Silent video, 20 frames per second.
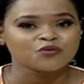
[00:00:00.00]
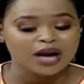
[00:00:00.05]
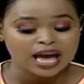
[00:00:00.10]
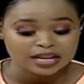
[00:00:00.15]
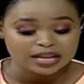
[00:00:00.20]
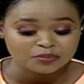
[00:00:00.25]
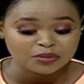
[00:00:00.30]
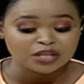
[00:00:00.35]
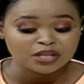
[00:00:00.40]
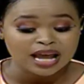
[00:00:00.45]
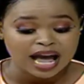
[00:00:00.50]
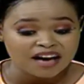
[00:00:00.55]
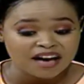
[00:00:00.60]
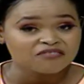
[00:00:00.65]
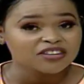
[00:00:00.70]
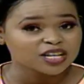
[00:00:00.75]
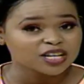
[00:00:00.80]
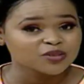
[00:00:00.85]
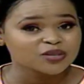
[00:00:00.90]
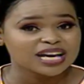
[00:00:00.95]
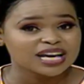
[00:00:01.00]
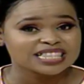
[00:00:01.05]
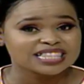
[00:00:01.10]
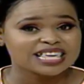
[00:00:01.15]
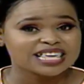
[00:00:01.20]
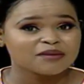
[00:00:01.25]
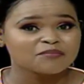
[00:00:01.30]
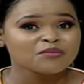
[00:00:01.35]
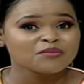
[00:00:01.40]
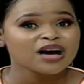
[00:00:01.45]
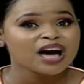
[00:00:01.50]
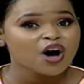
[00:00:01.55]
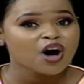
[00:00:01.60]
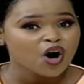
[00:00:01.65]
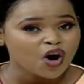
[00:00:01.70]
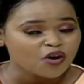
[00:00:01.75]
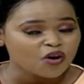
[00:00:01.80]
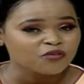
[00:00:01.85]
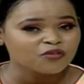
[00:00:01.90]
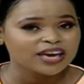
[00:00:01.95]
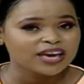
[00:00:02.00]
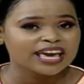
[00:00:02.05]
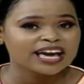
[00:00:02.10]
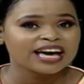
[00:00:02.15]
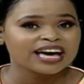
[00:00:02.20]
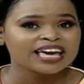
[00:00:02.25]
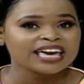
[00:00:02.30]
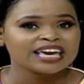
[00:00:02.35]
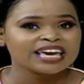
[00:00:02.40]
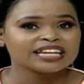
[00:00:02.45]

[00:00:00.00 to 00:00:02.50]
I'll be having a look at them off air